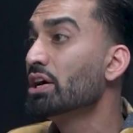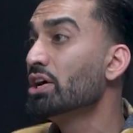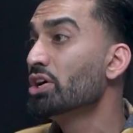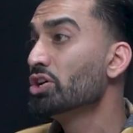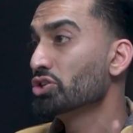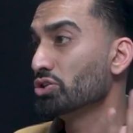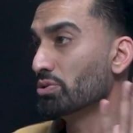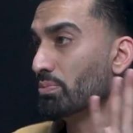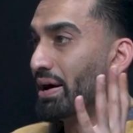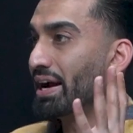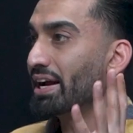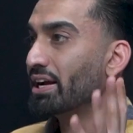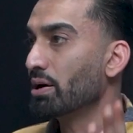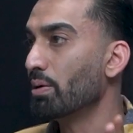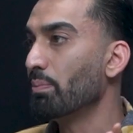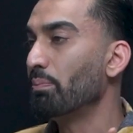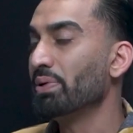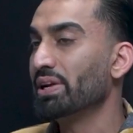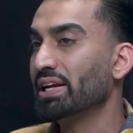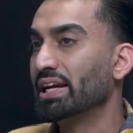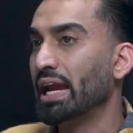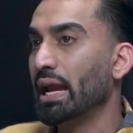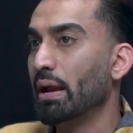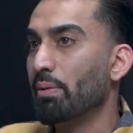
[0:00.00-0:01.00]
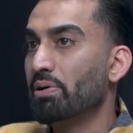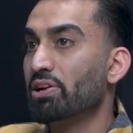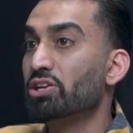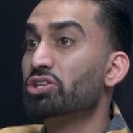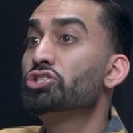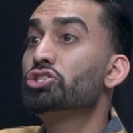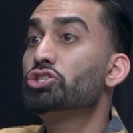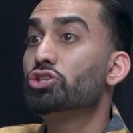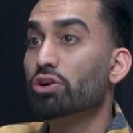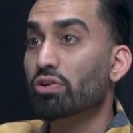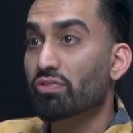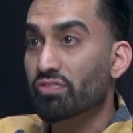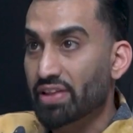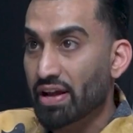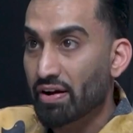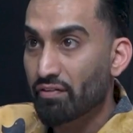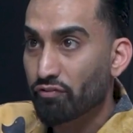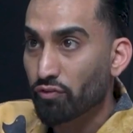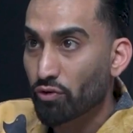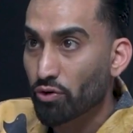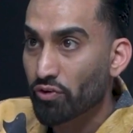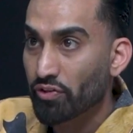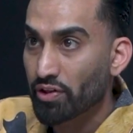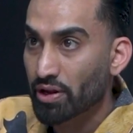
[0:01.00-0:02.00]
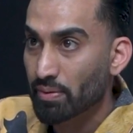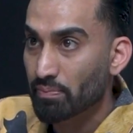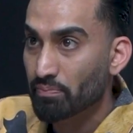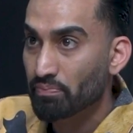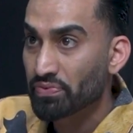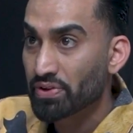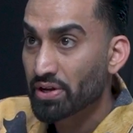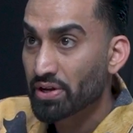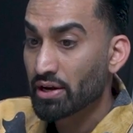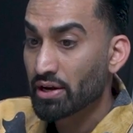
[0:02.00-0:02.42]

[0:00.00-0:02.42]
So my company came in and served that for them.